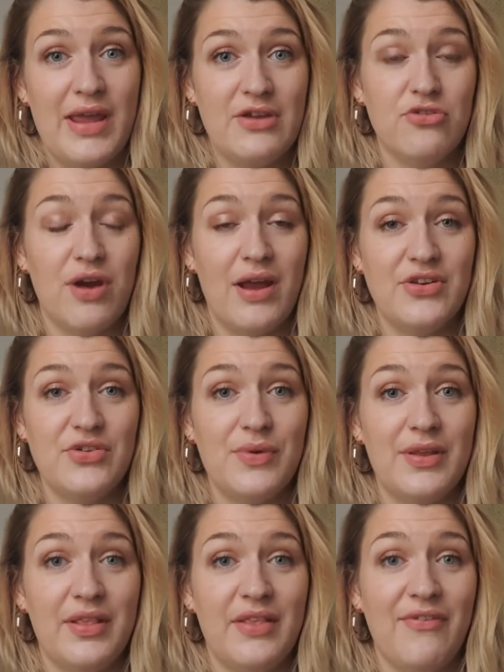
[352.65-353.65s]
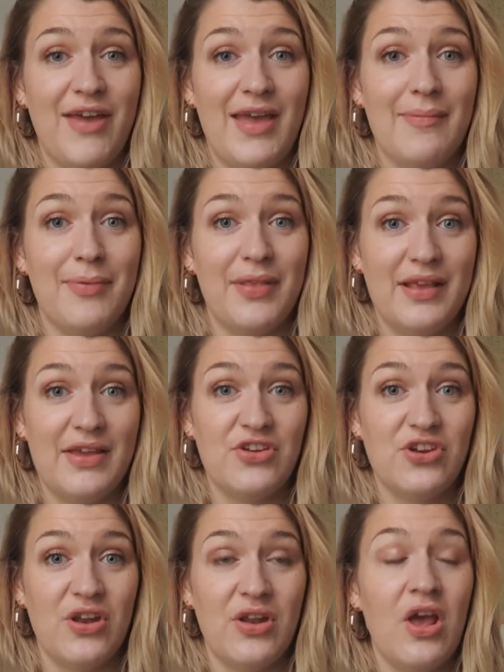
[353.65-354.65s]
graduate surveying
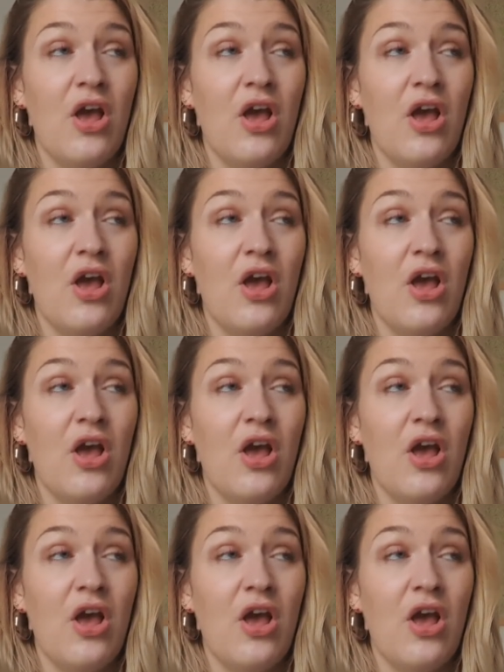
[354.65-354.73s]
position.